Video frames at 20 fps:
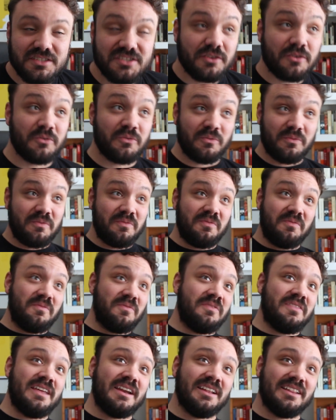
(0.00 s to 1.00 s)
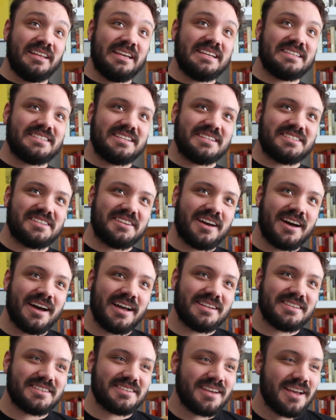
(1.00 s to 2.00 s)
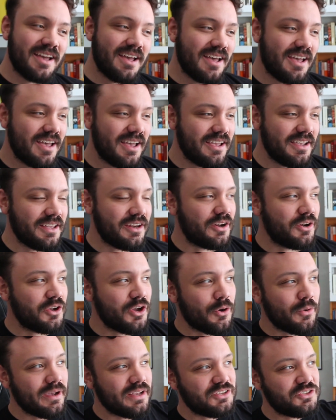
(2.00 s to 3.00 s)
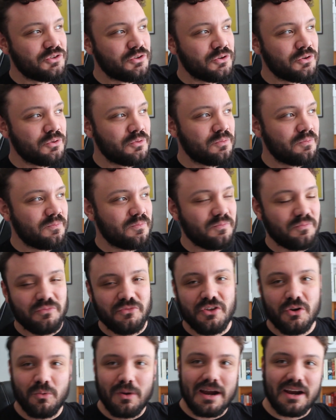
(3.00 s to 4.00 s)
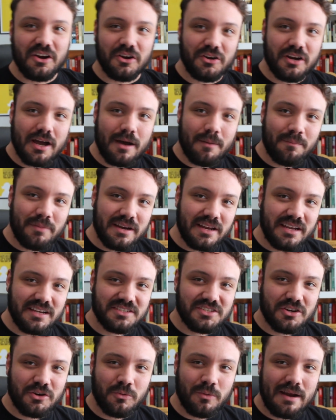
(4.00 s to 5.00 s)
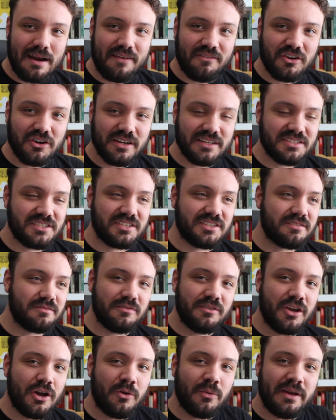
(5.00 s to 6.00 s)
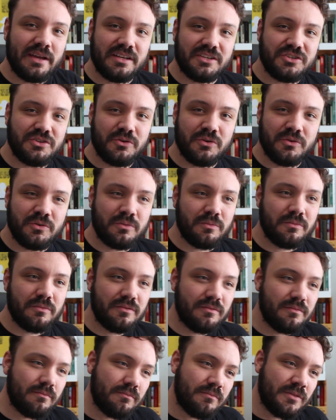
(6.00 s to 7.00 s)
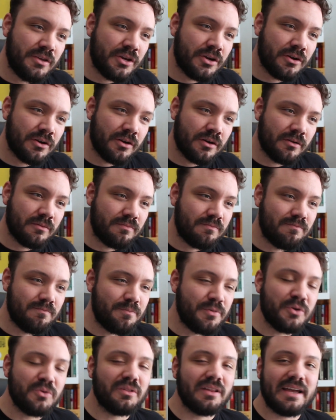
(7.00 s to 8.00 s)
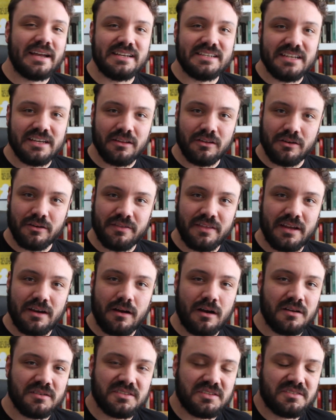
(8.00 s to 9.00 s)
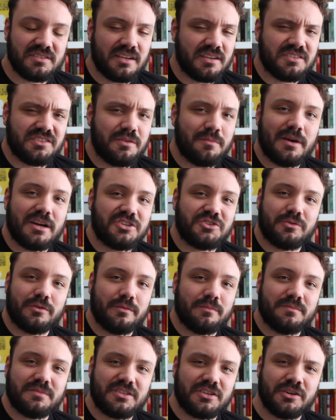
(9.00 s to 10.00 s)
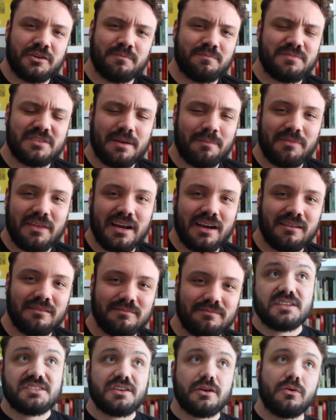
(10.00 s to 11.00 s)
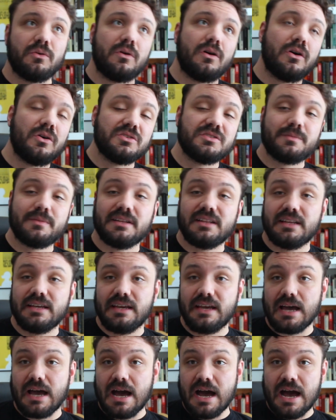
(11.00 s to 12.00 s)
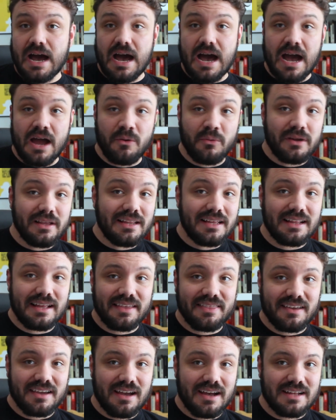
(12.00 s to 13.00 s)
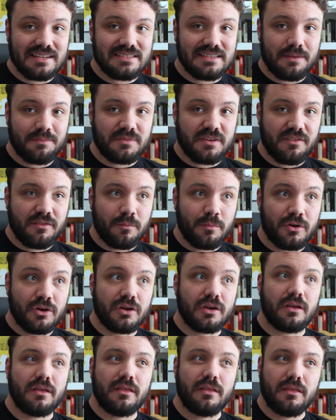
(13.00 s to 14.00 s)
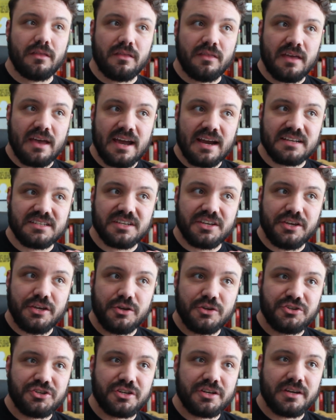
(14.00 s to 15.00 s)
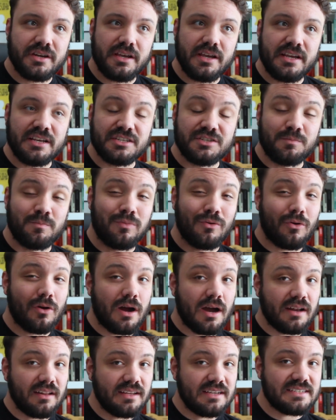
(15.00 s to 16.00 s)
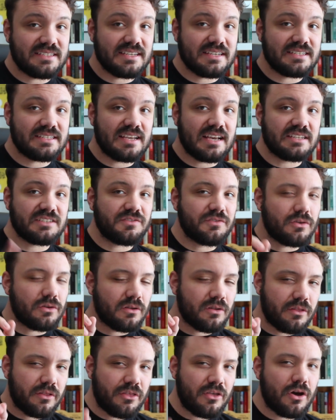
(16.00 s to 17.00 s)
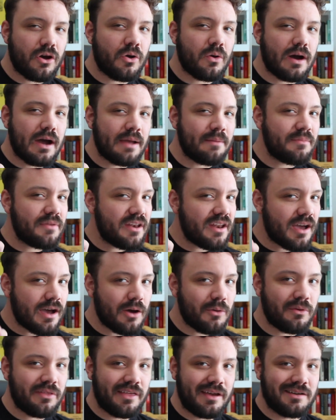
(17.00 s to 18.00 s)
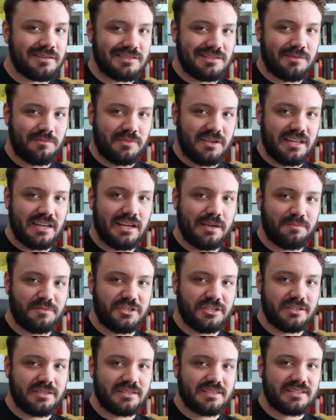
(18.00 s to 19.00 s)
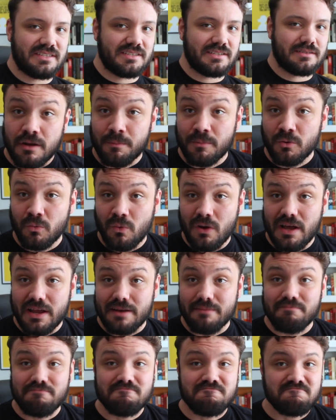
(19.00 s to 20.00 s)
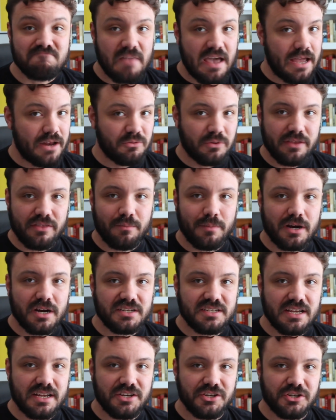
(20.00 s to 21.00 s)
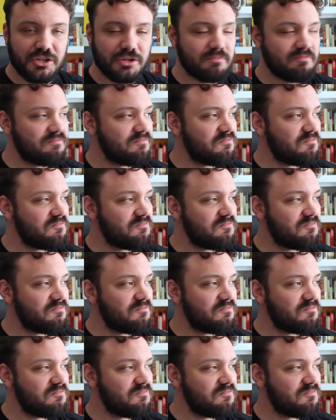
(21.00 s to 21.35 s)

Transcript: So that at least it's not, you know, going to the record companies or whatever, it's going to your bootleg dealer that also sells you mushrooms or something. So ultimately, I really like the concept of the book. The execution is broadly successful, though I'm not without some conniptions. Number one, Henry the Bartender.